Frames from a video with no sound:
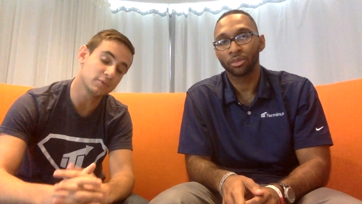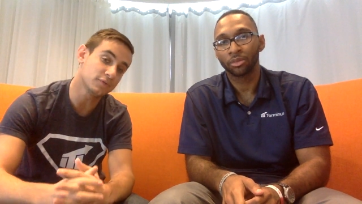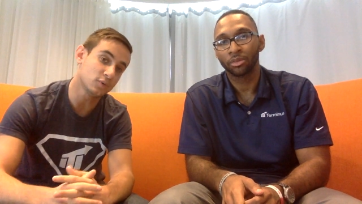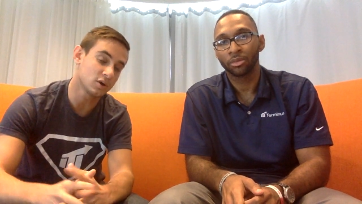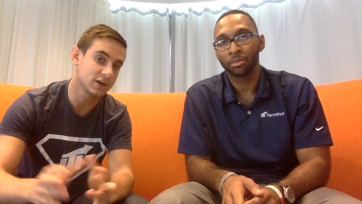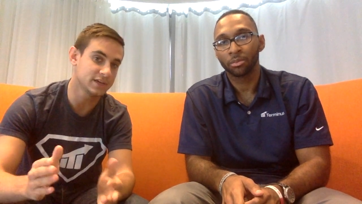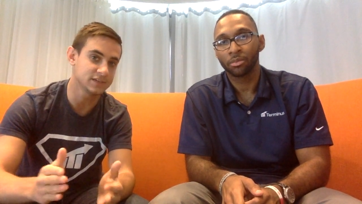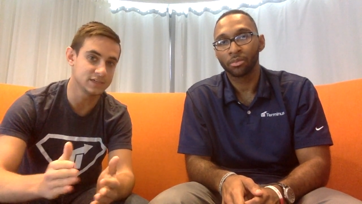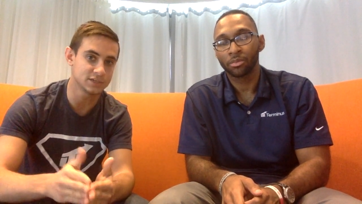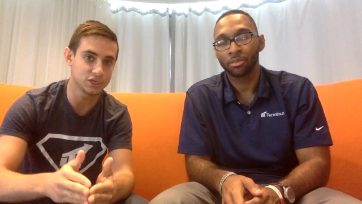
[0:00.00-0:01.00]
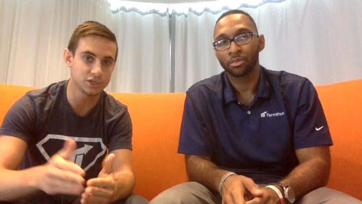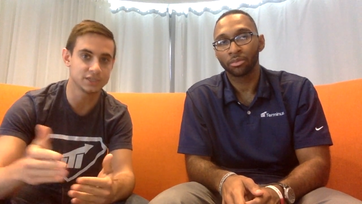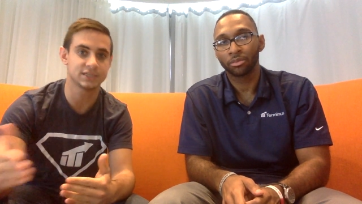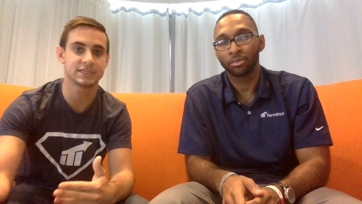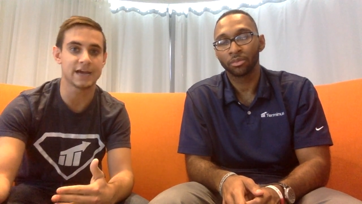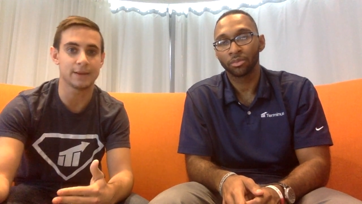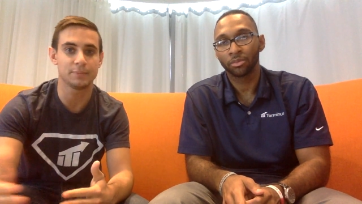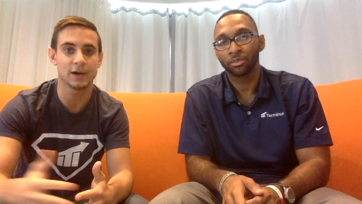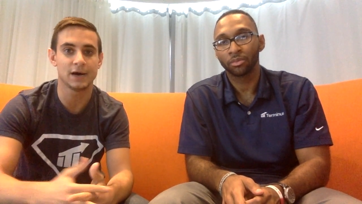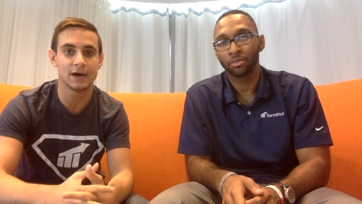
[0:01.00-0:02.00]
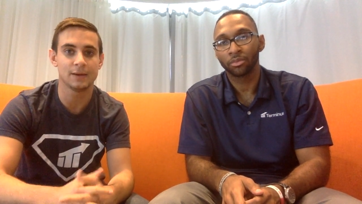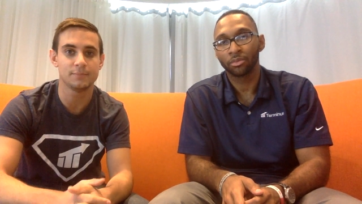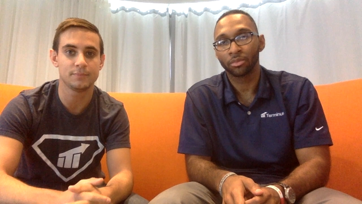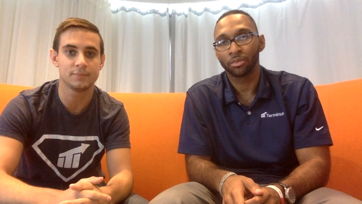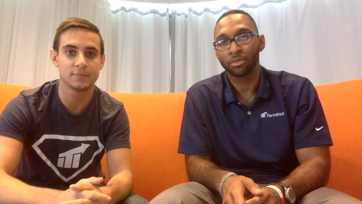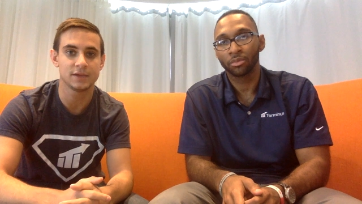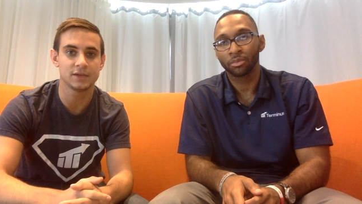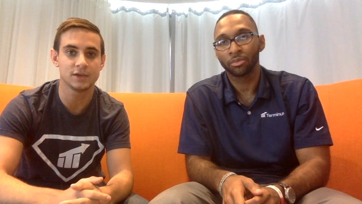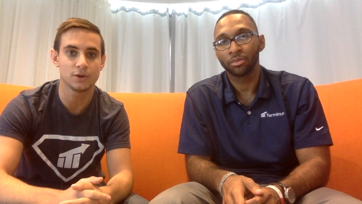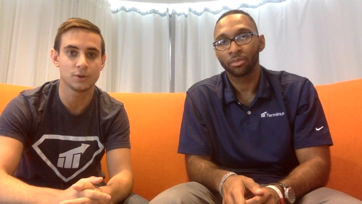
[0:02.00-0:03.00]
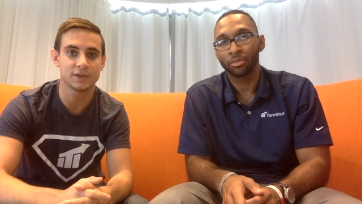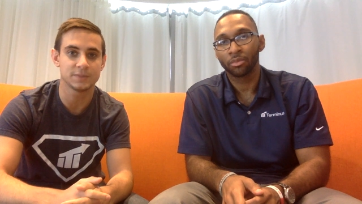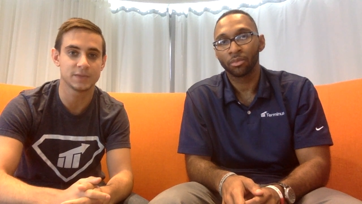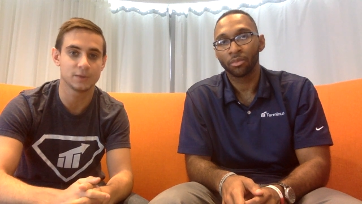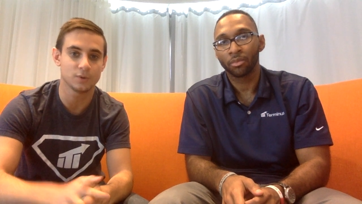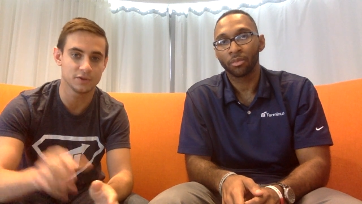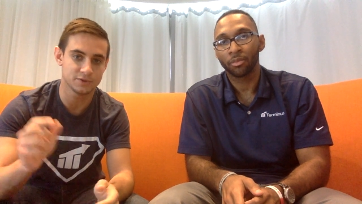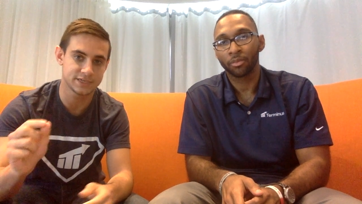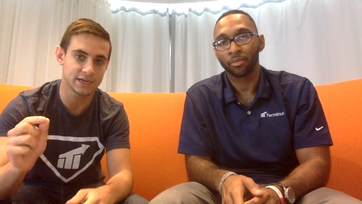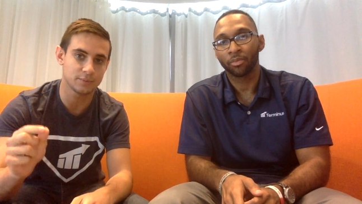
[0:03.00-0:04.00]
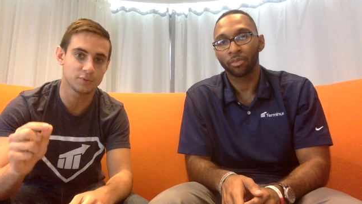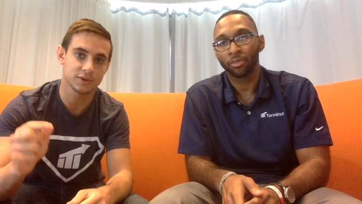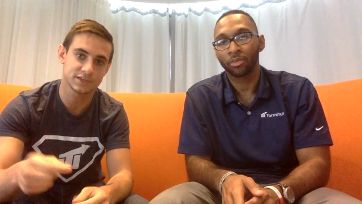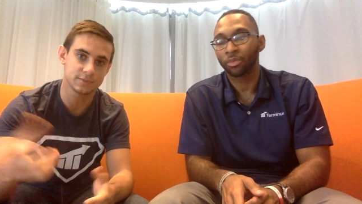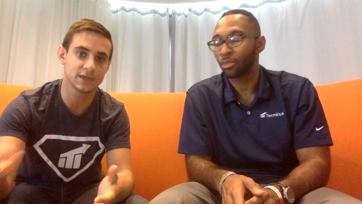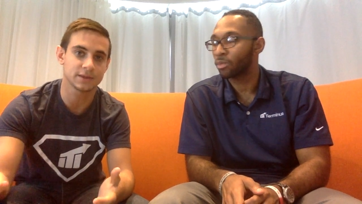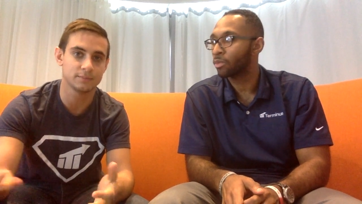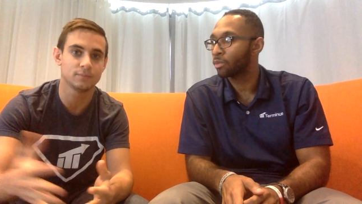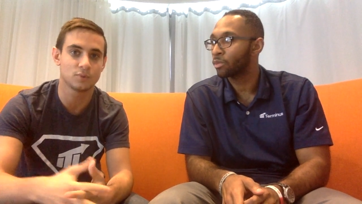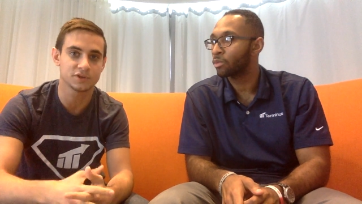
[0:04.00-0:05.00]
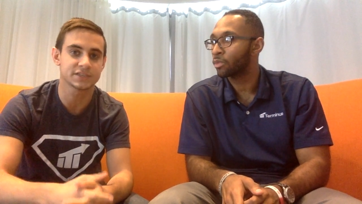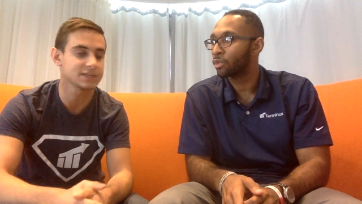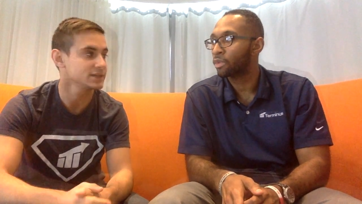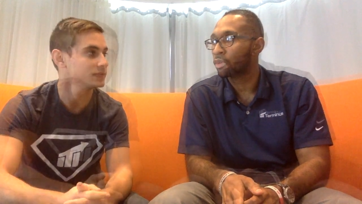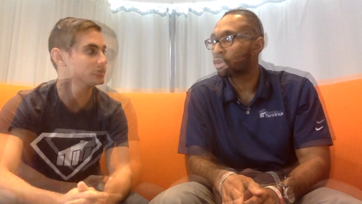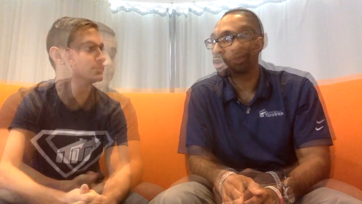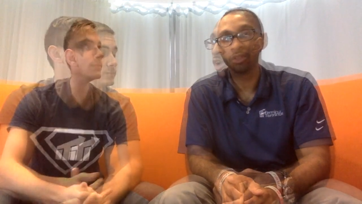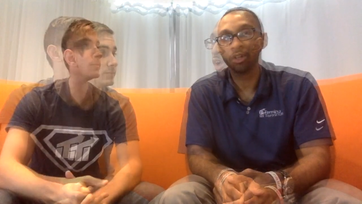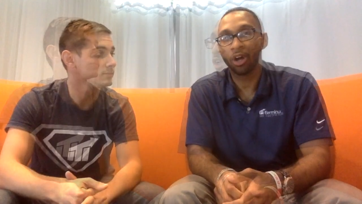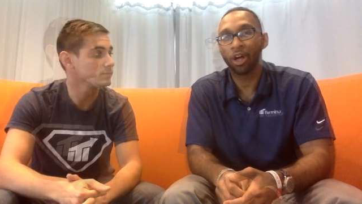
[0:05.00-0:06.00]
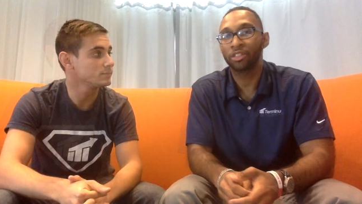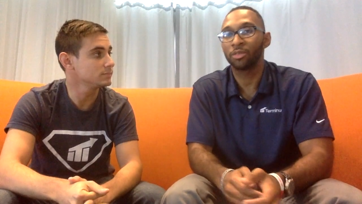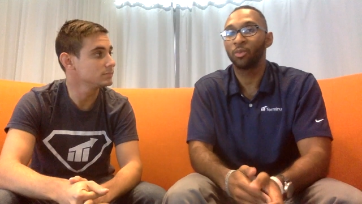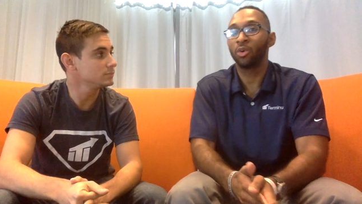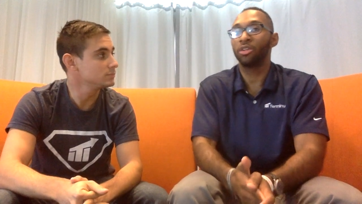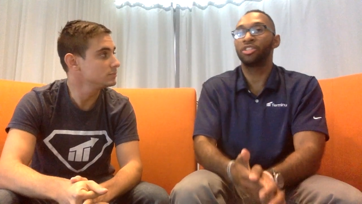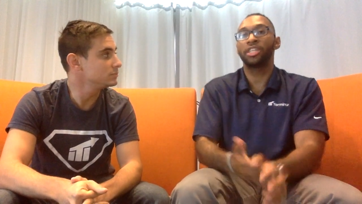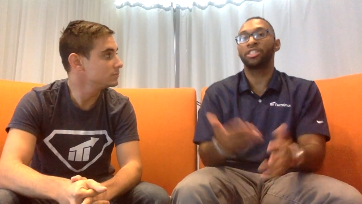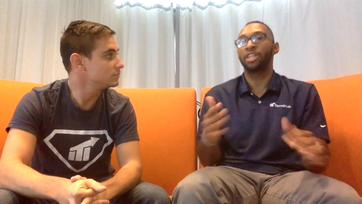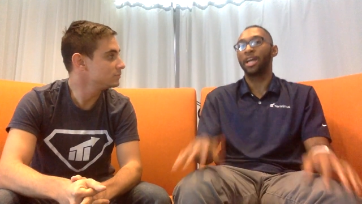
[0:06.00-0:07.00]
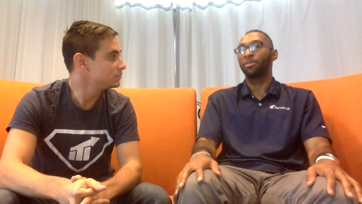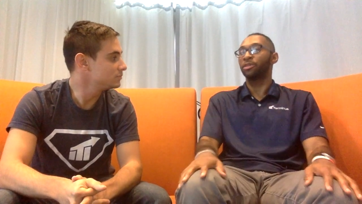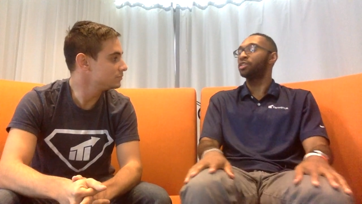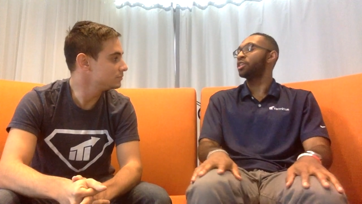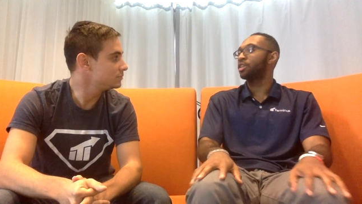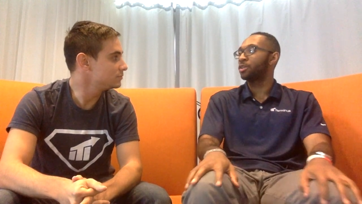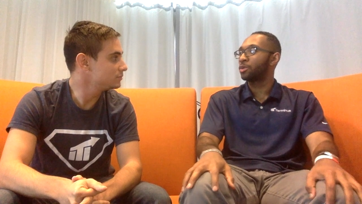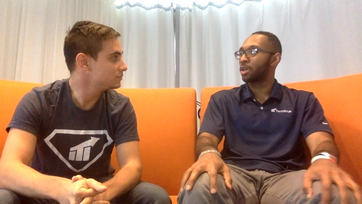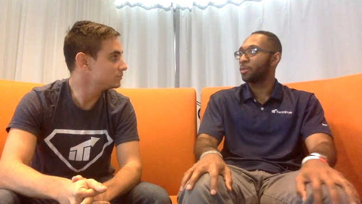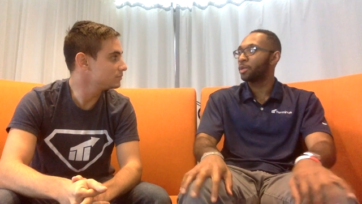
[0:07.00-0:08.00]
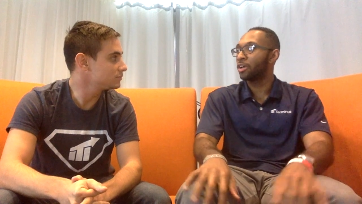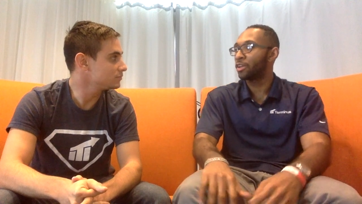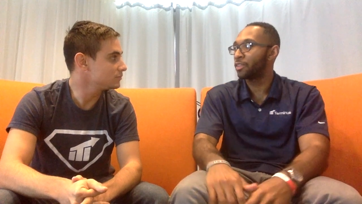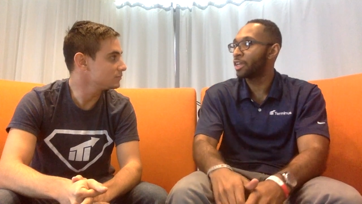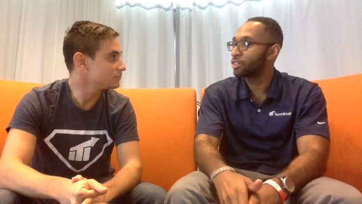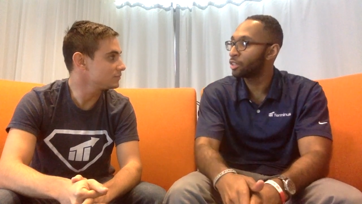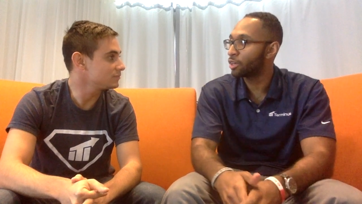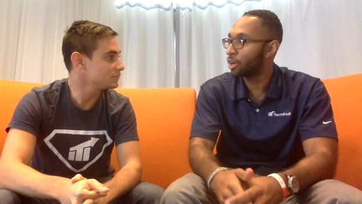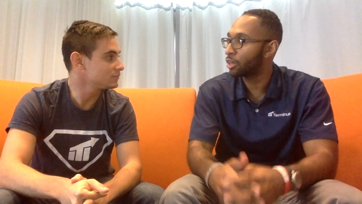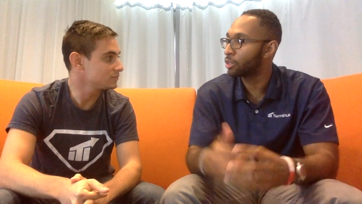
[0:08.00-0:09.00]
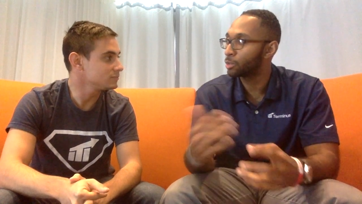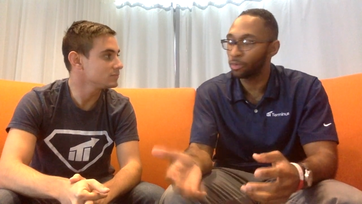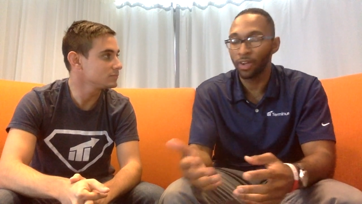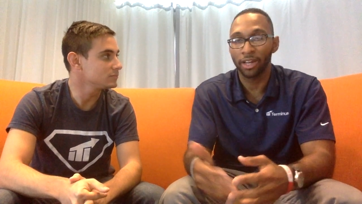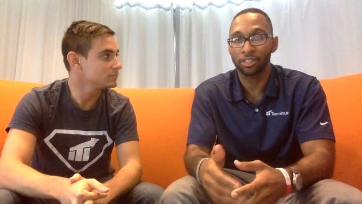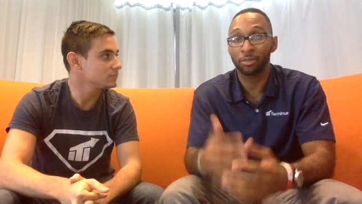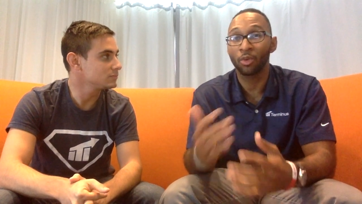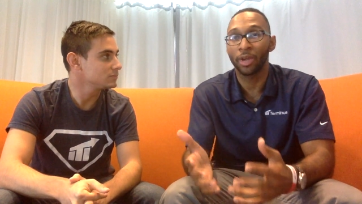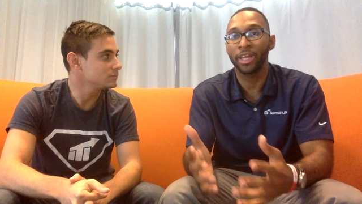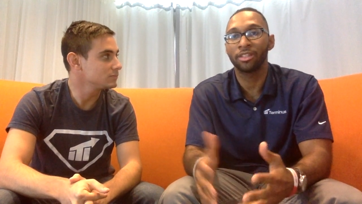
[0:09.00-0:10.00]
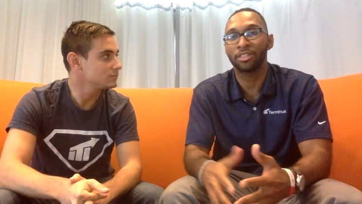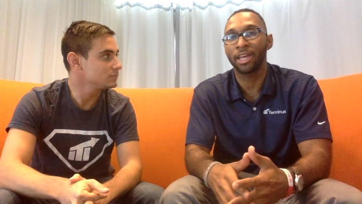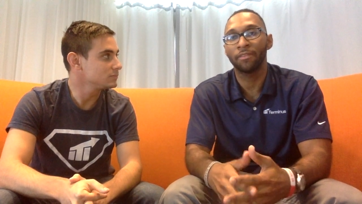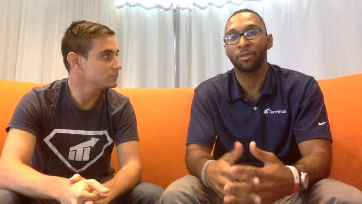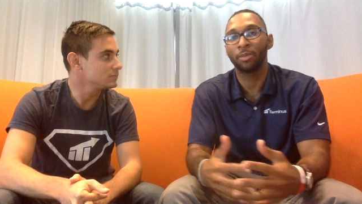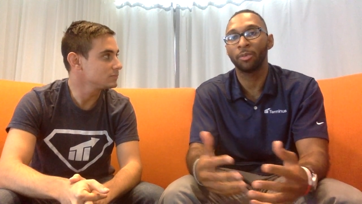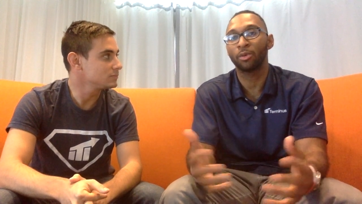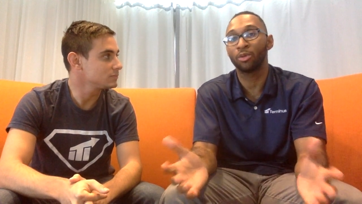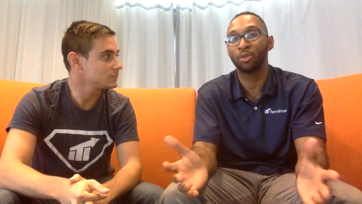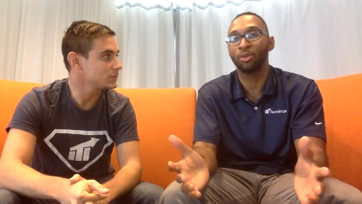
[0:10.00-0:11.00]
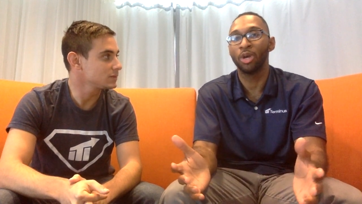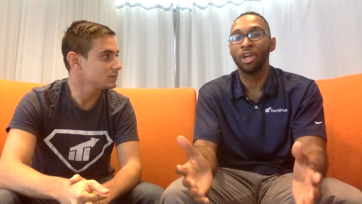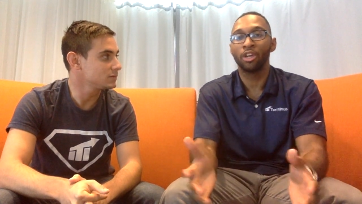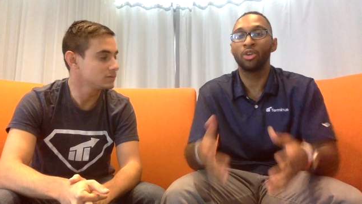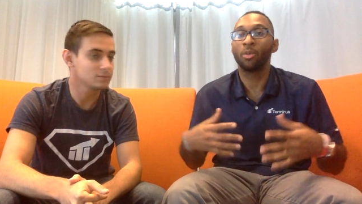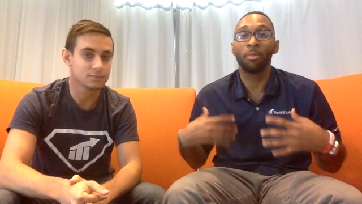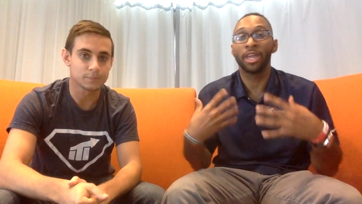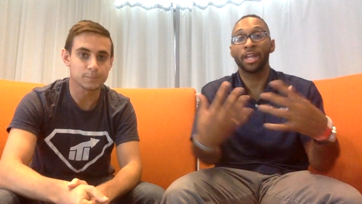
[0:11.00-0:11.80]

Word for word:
Speaker 1: before, is a good step, you know, as being one of those data points to make them more successful.
Speaker 2: Awesome. Well, Jason, I appreciate you coming on the SDR Chronicles, providing some great insight for people who, you know, may